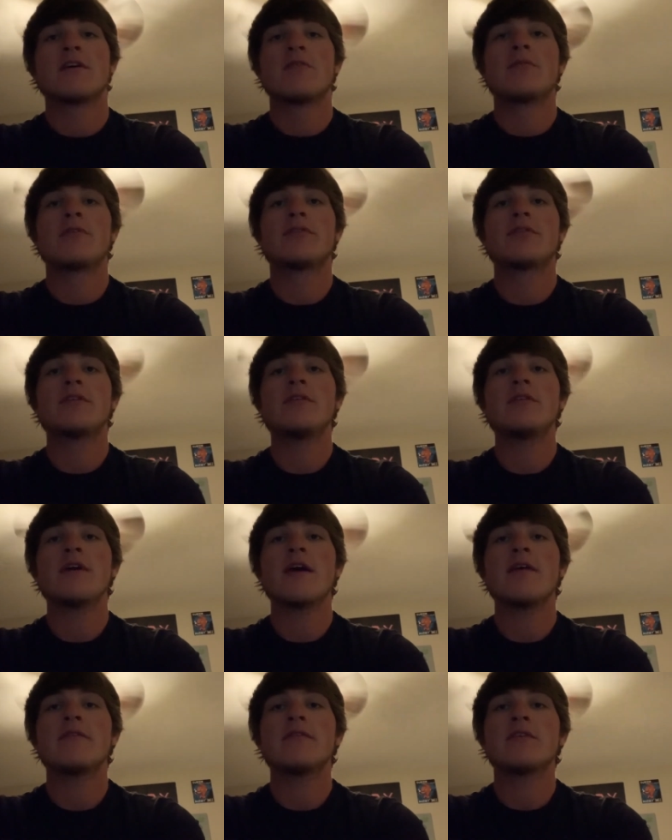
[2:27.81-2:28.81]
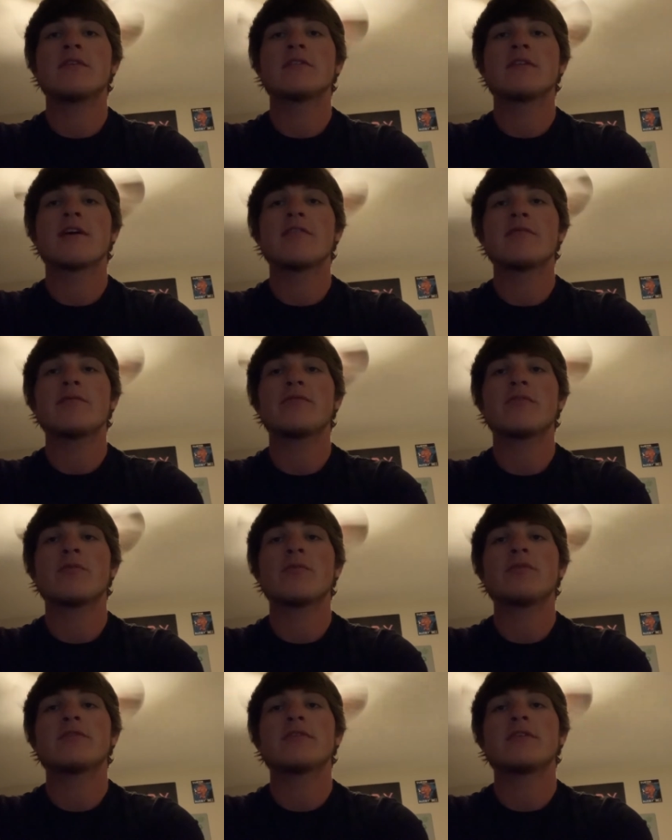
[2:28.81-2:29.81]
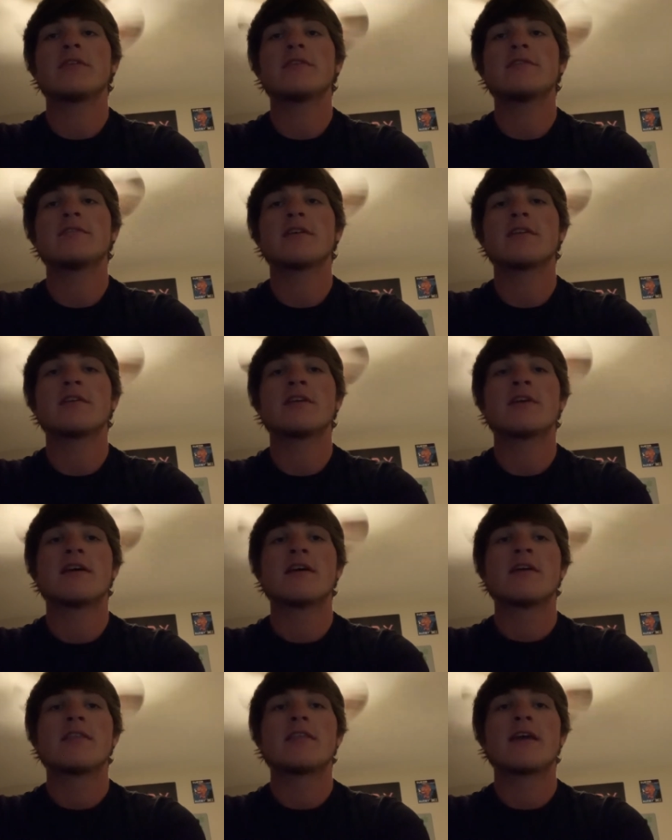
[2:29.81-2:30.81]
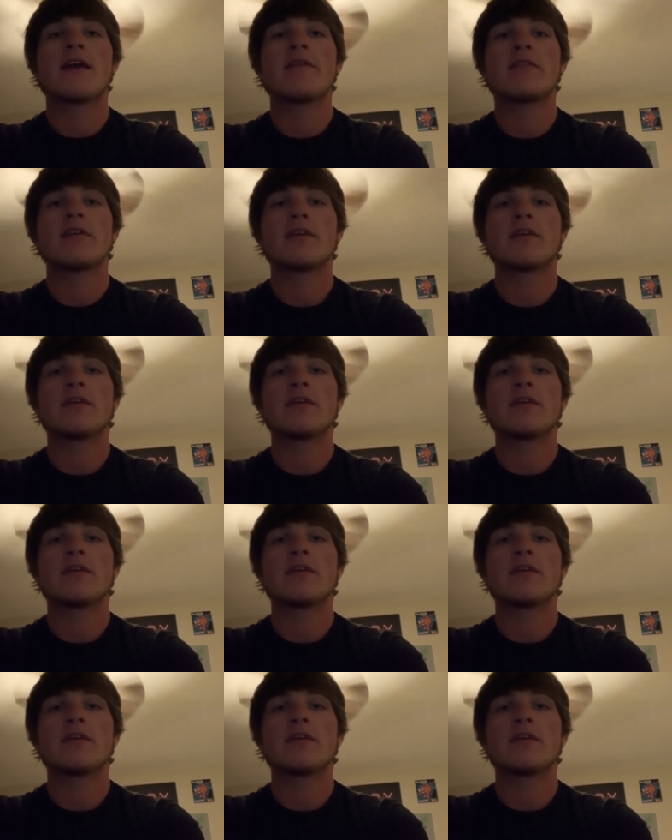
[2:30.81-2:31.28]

With theater having live performers in a setting, they have a